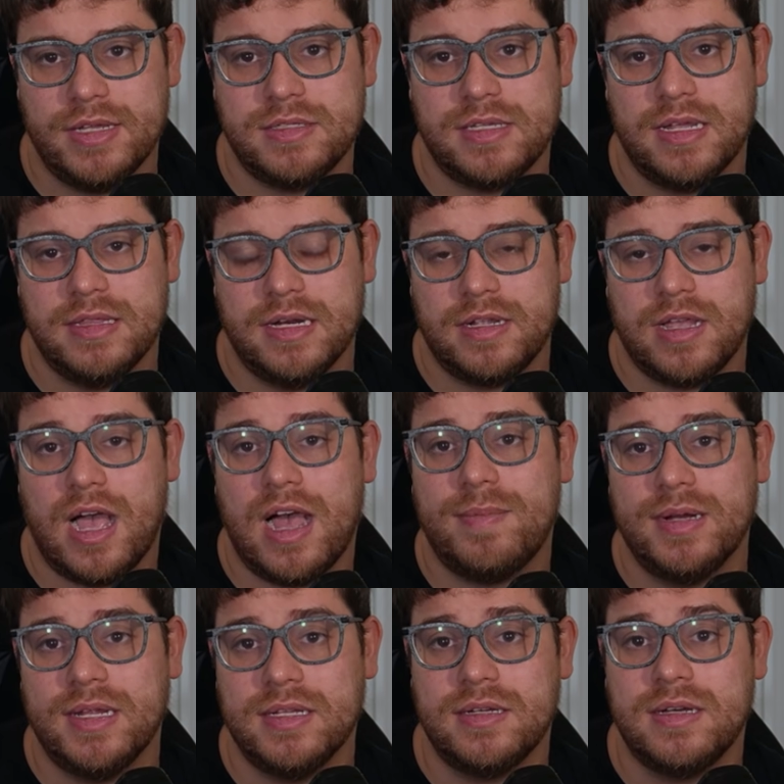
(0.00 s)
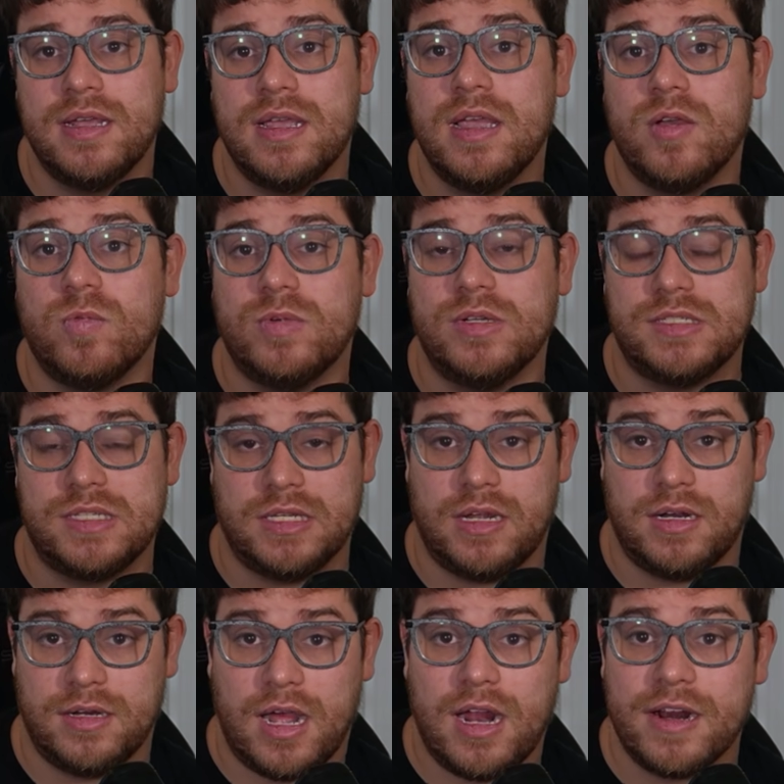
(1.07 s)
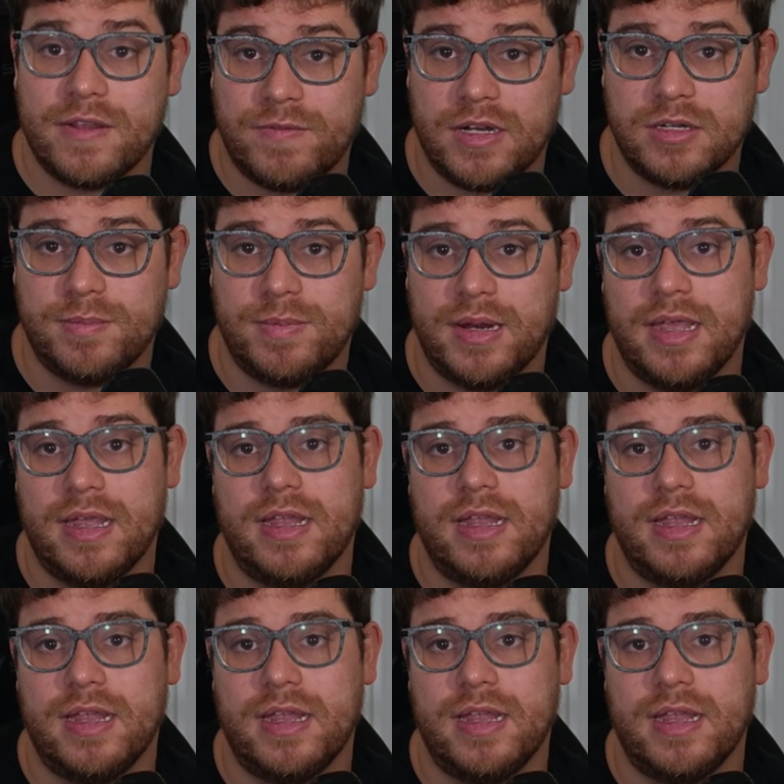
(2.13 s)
And then Goblin was a lot of fun to play,